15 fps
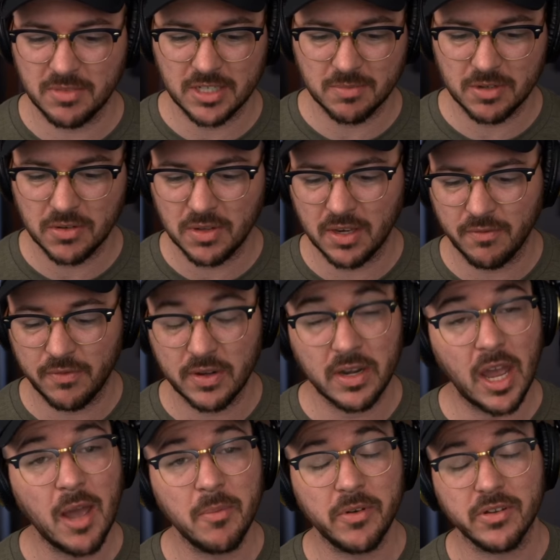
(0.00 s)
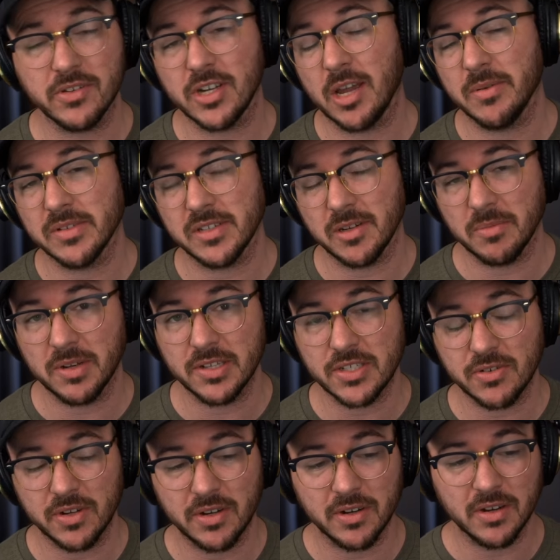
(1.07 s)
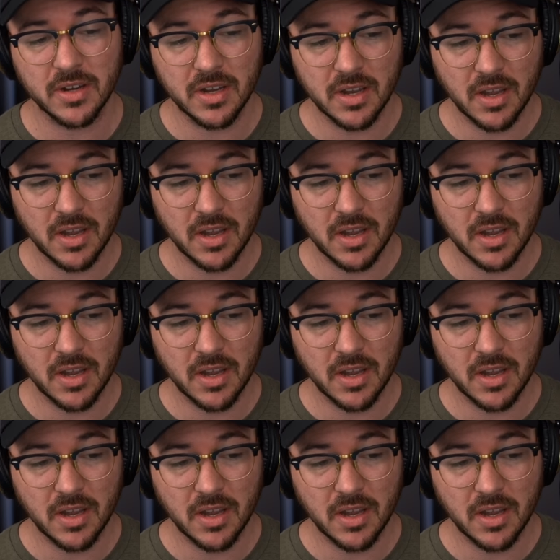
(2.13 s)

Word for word: He's been doing a phenomenal job as an administrator.